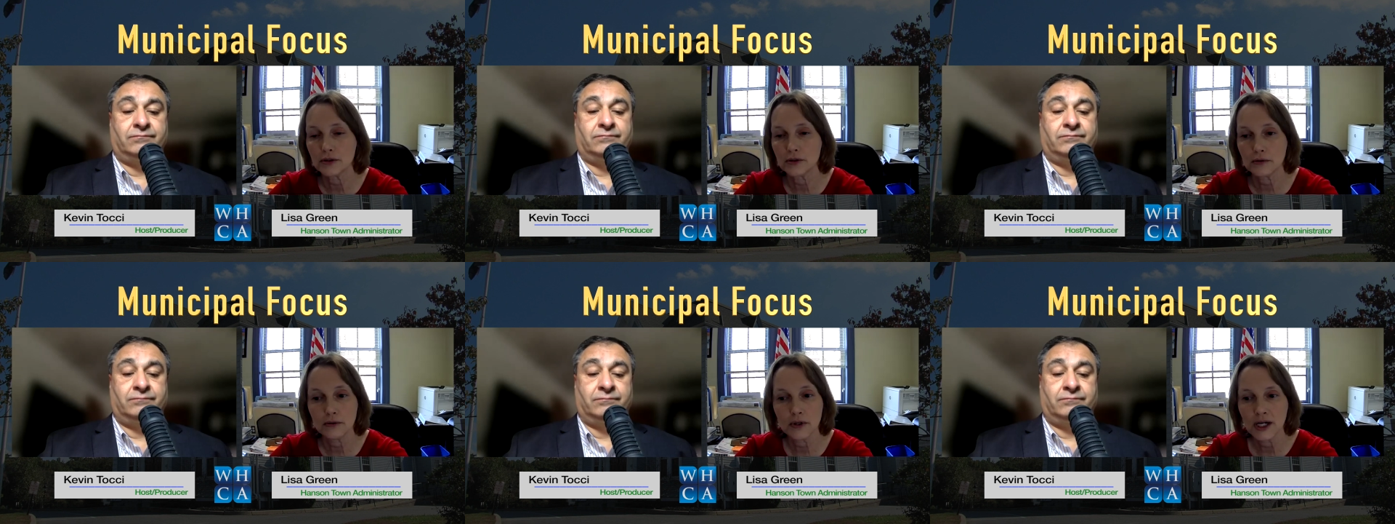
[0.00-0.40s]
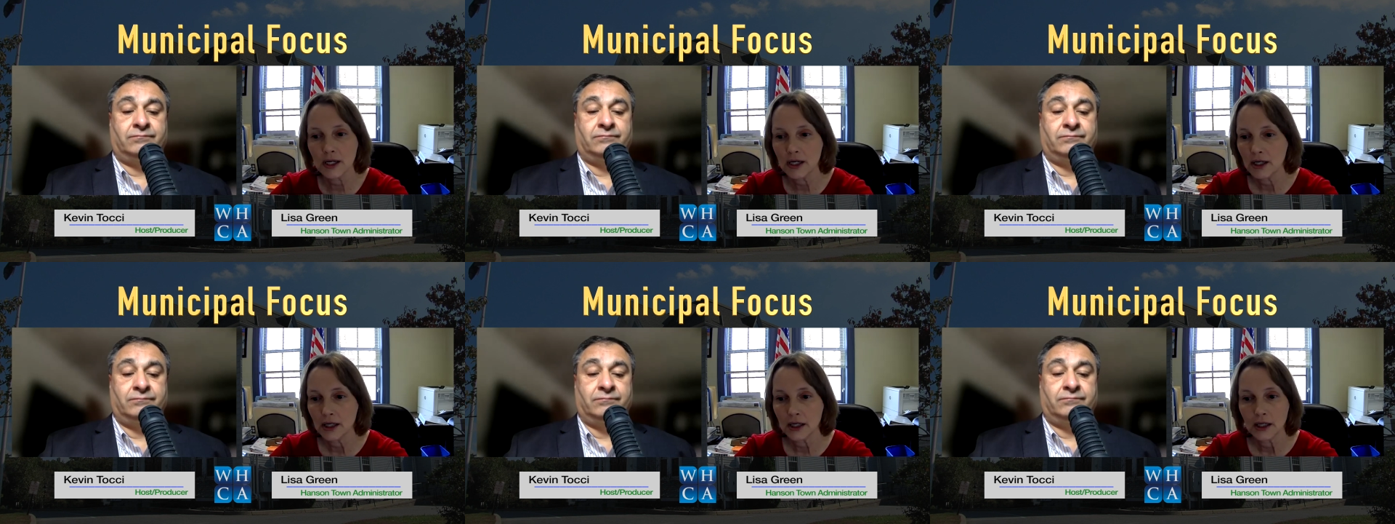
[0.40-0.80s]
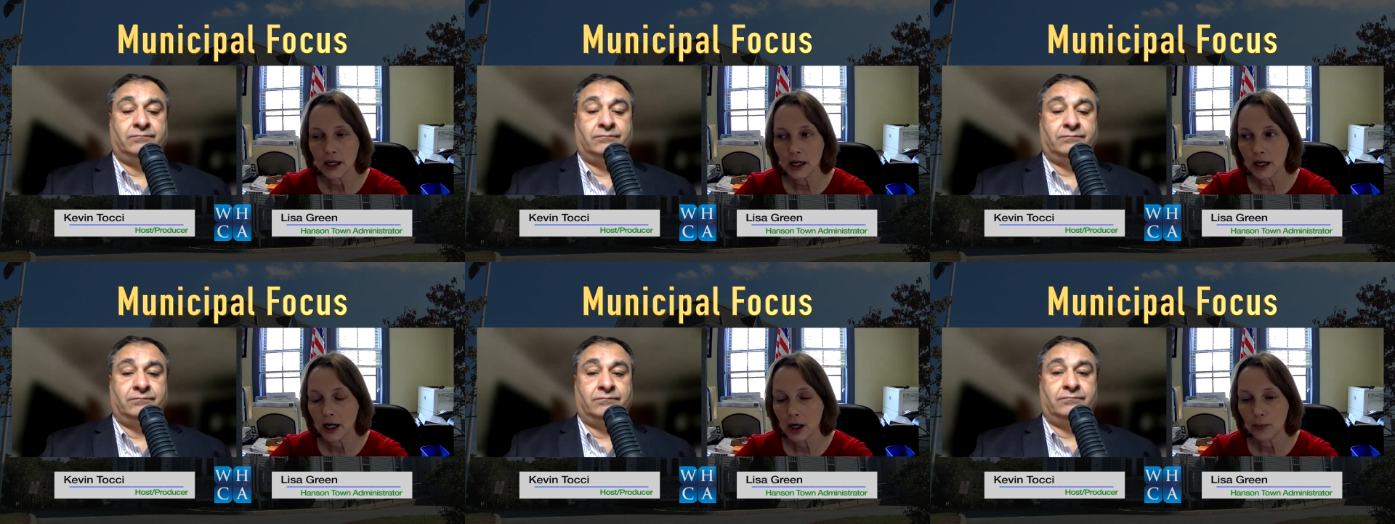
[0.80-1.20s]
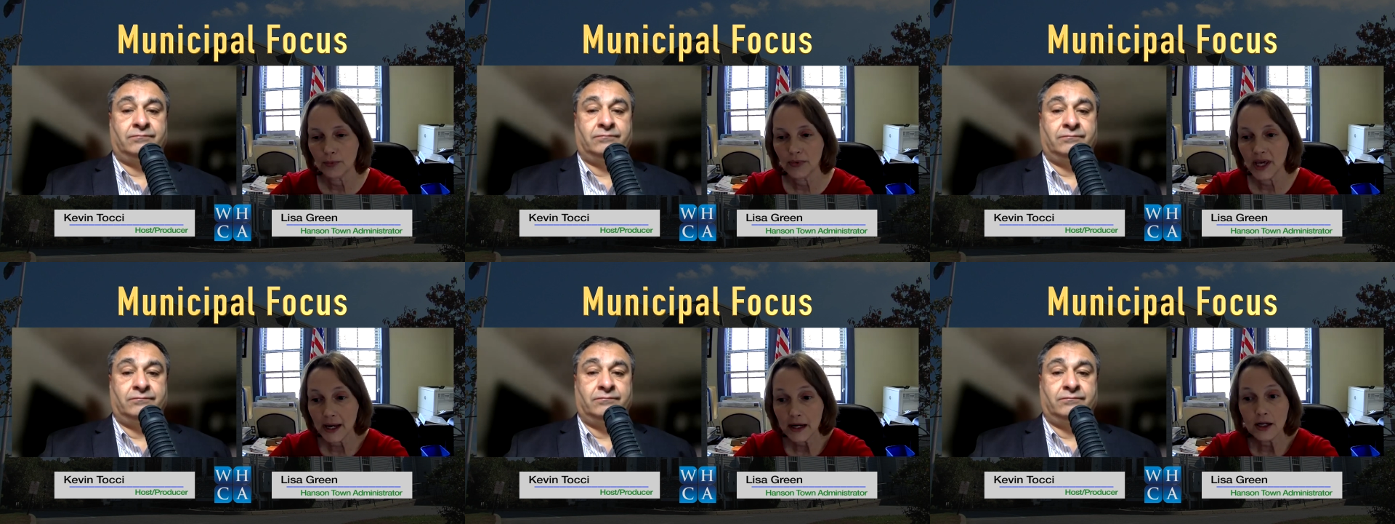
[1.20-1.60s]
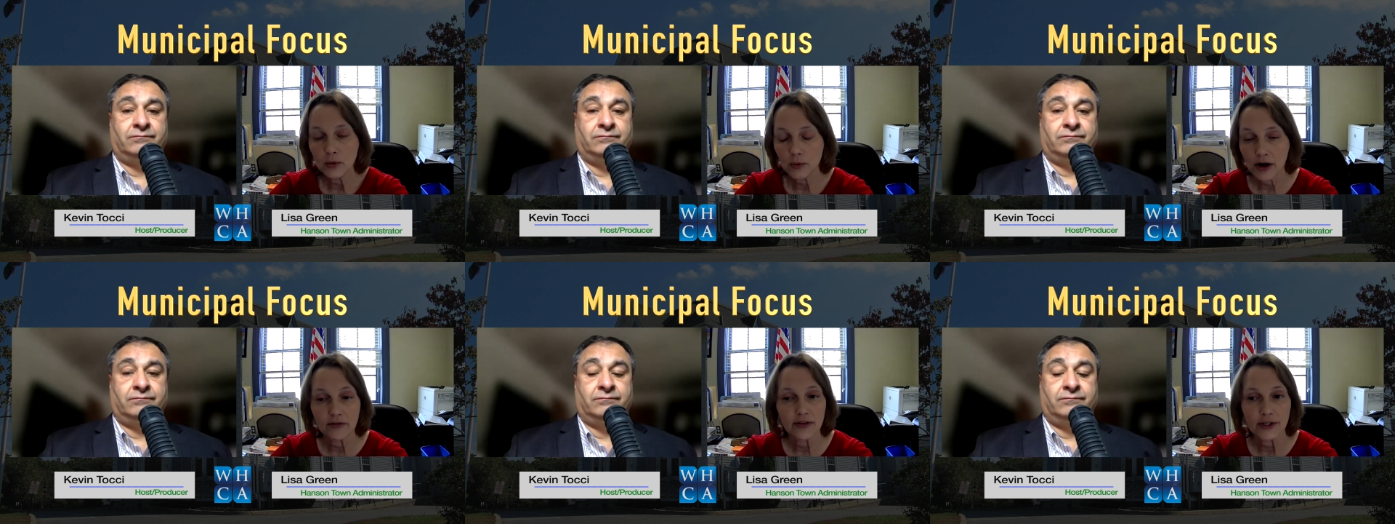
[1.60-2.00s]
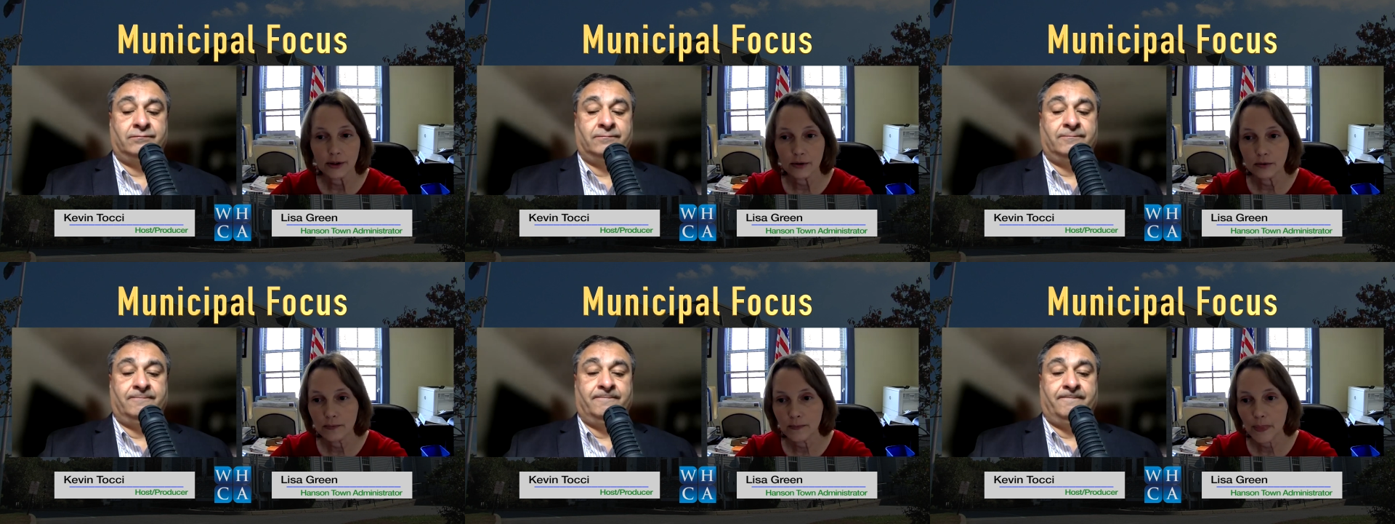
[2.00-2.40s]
Speaker 1: to um, gaining revenue.